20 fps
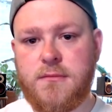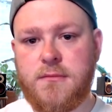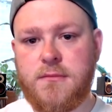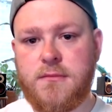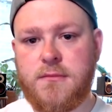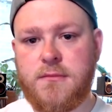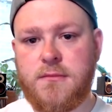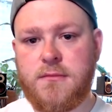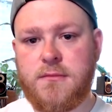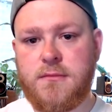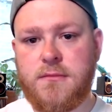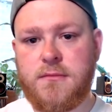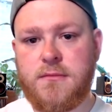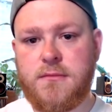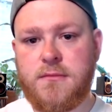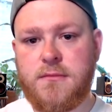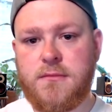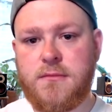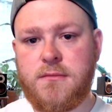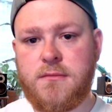
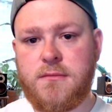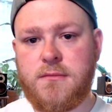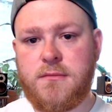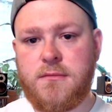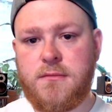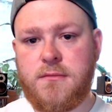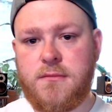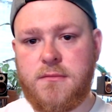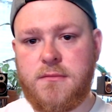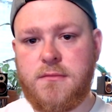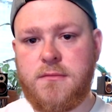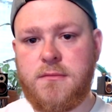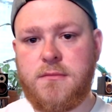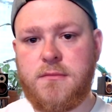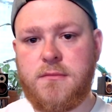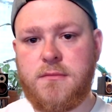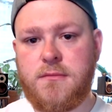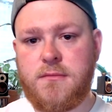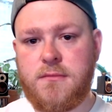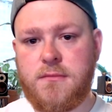
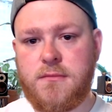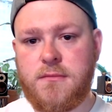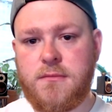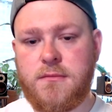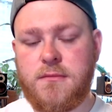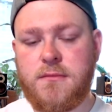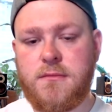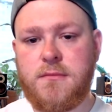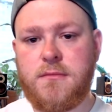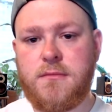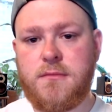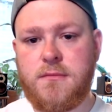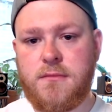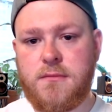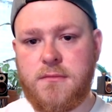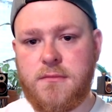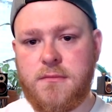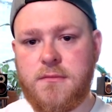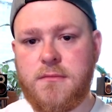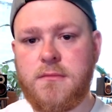
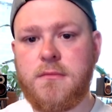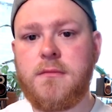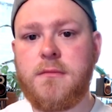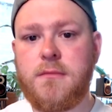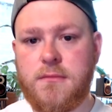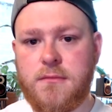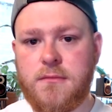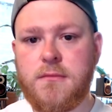[no speech]